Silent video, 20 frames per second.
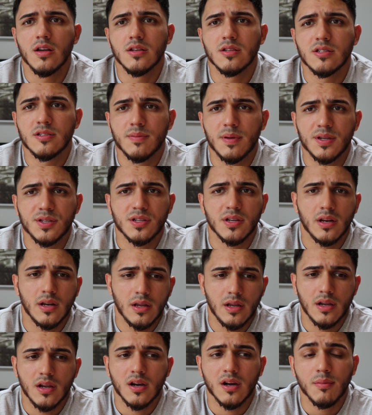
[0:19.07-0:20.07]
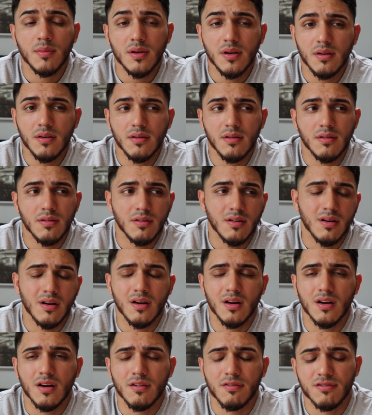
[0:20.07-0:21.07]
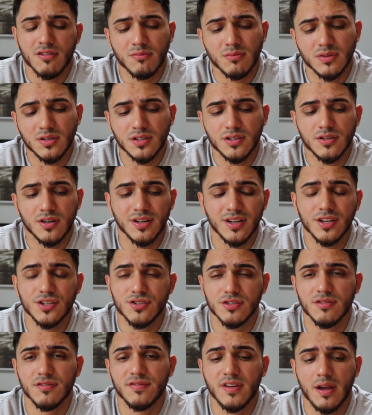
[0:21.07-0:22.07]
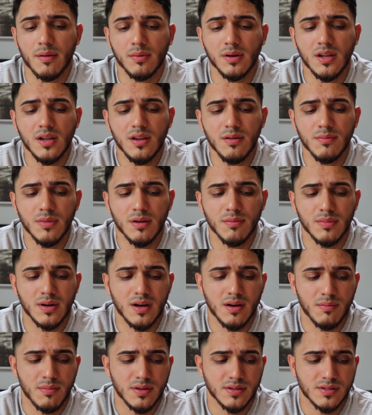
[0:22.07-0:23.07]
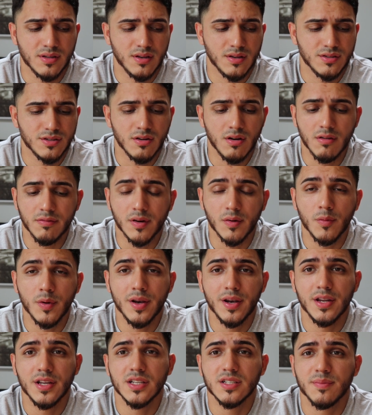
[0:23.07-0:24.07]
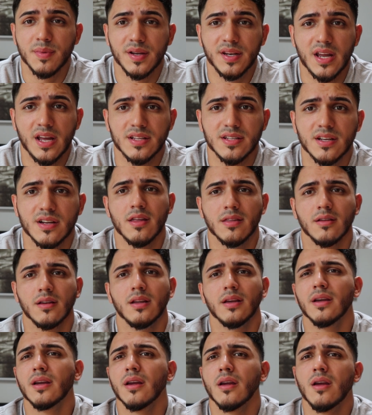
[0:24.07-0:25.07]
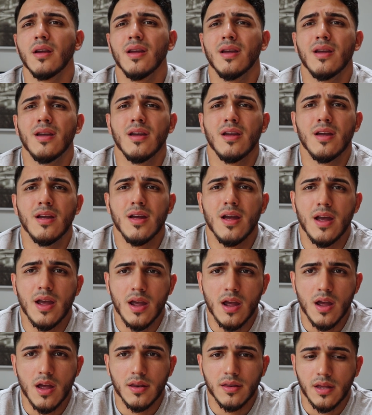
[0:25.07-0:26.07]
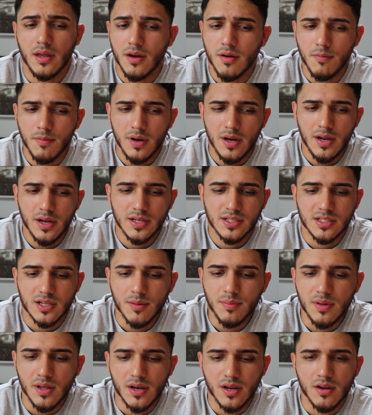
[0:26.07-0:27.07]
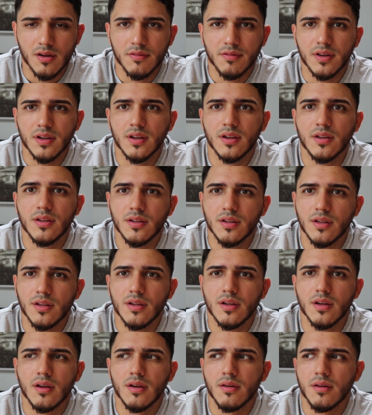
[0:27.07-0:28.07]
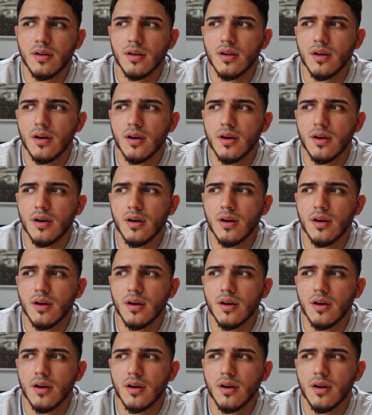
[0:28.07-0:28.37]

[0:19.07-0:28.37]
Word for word: Especially coming uh, from a traditional family. My mom is a Jehovah Witness, my dad's a Catholic. And they didn't really accept any of it. And...